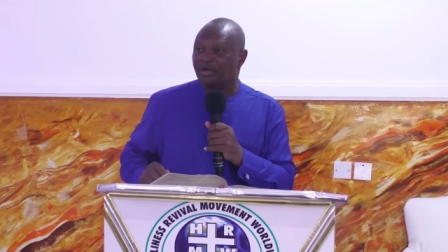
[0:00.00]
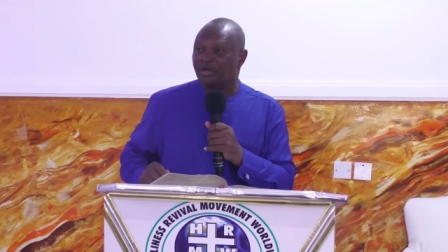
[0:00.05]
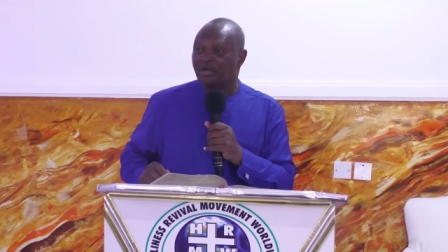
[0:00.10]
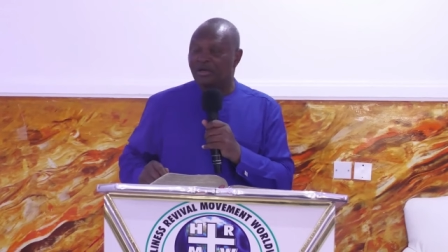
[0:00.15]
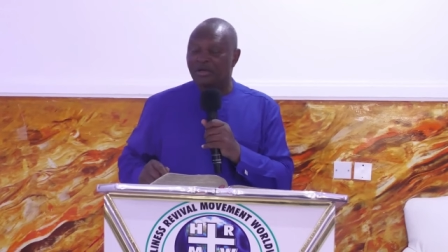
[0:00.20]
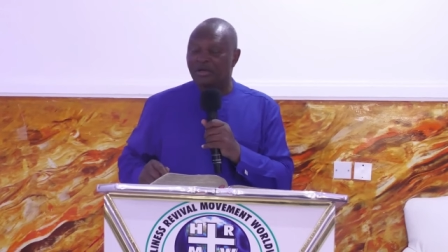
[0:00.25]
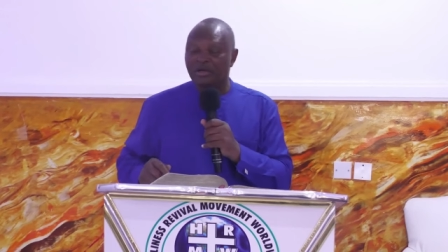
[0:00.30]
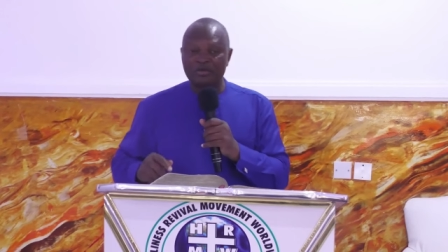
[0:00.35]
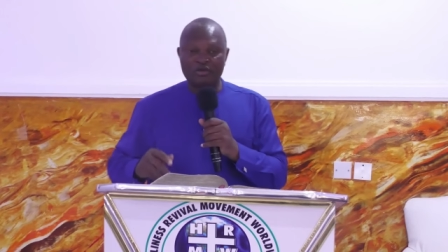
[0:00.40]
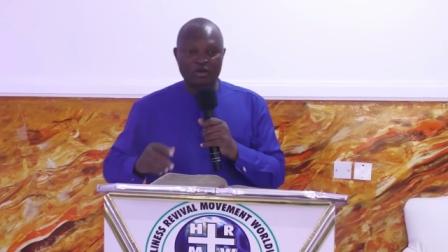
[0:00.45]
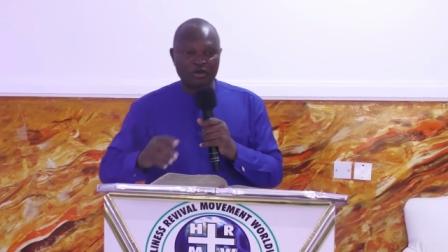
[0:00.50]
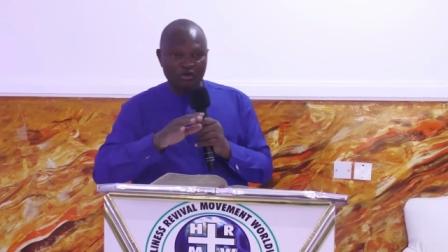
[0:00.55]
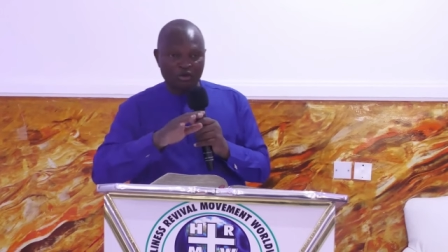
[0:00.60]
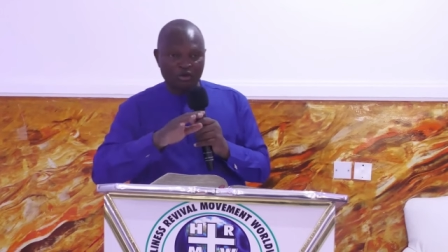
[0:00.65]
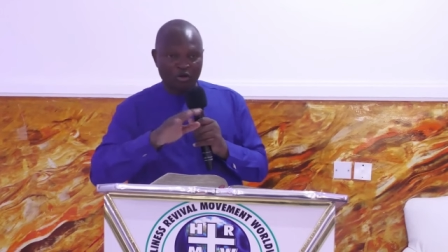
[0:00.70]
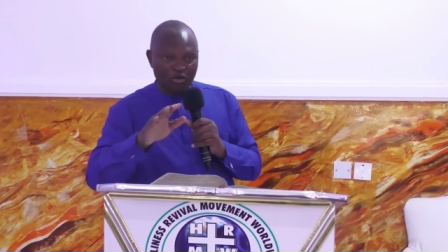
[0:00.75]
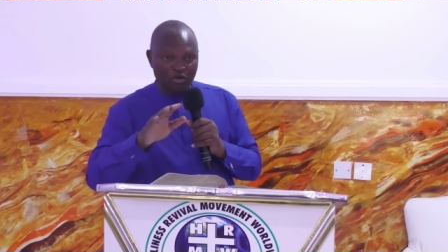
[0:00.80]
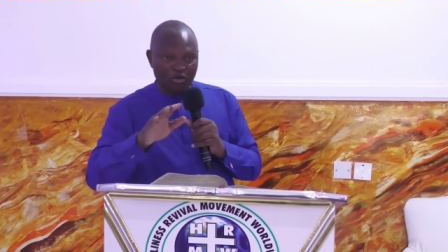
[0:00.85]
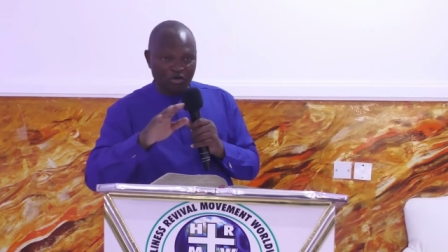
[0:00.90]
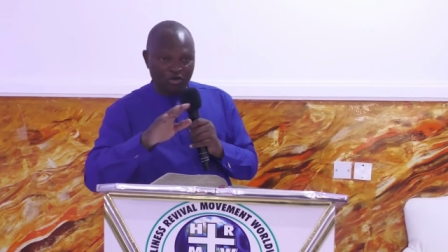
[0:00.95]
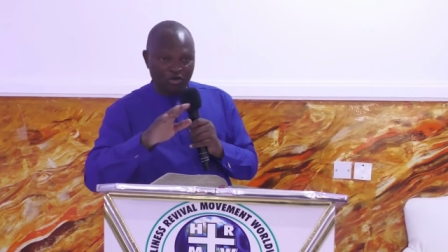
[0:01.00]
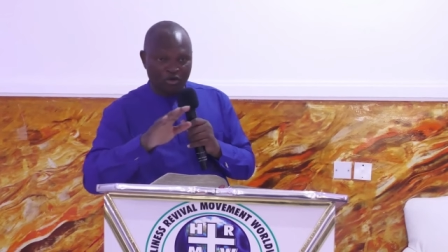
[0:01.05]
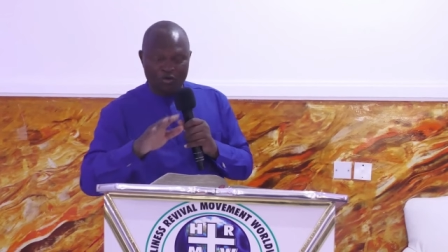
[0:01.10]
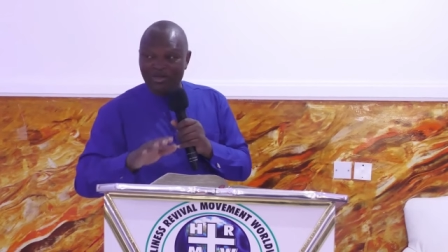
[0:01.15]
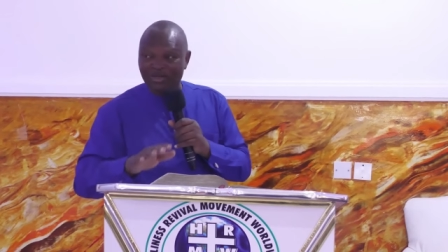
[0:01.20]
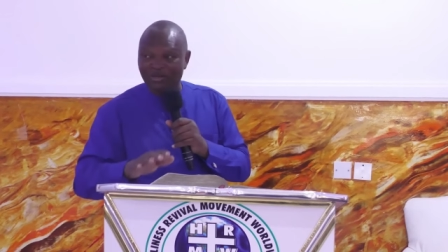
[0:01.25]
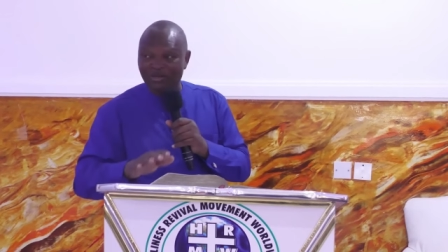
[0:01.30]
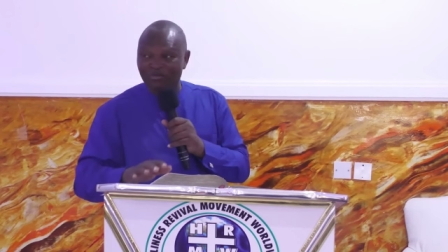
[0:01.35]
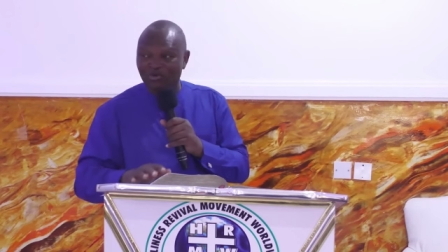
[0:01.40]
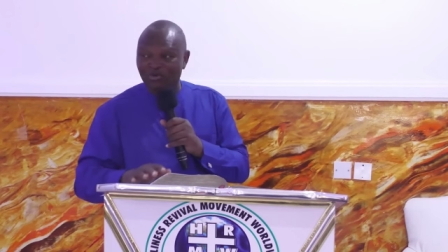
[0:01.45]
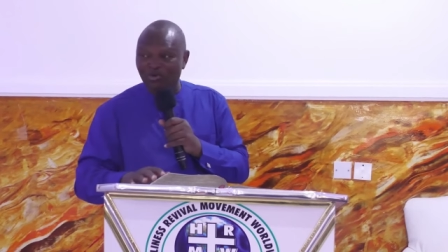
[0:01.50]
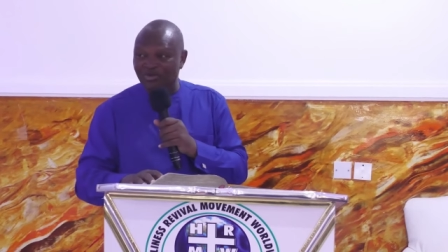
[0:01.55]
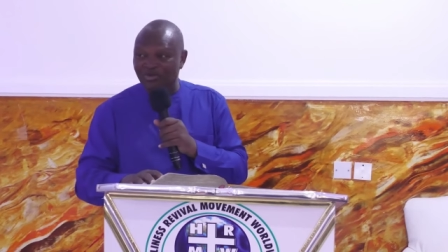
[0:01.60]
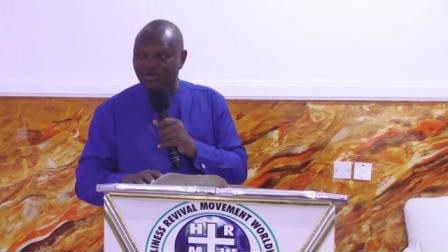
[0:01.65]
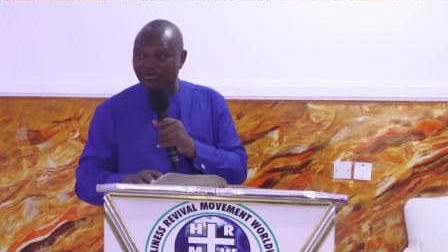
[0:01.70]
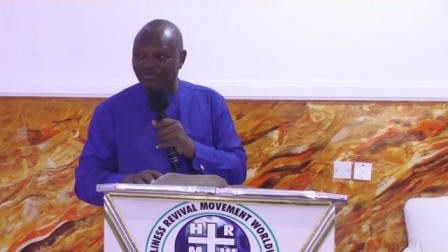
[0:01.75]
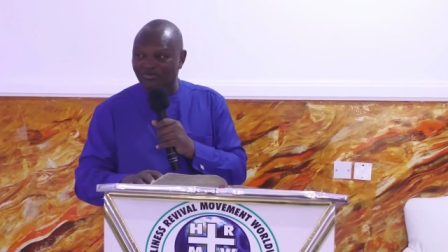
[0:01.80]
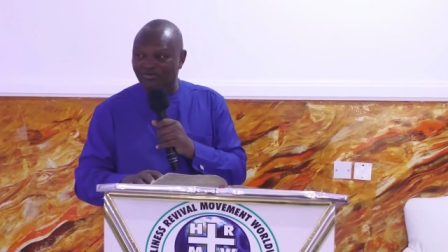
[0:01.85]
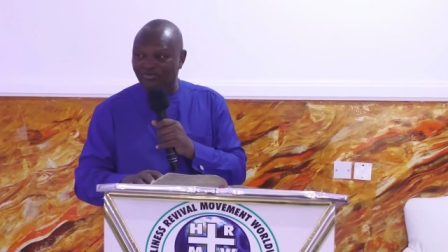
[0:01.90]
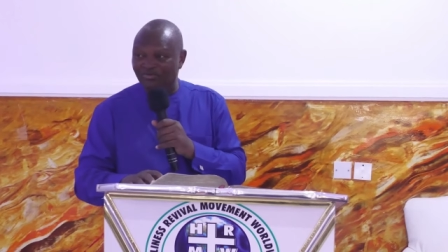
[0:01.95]
So you don't also want him to
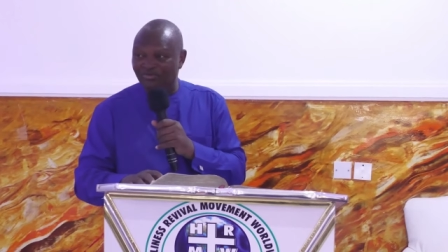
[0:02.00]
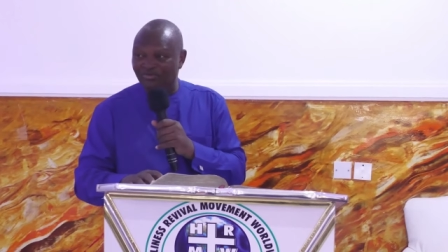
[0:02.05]
leave?